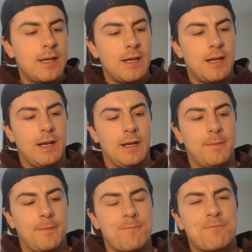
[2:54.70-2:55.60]

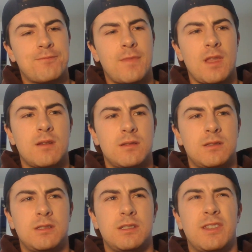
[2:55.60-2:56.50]
Um,
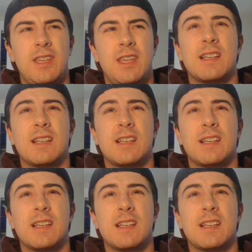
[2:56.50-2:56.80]
The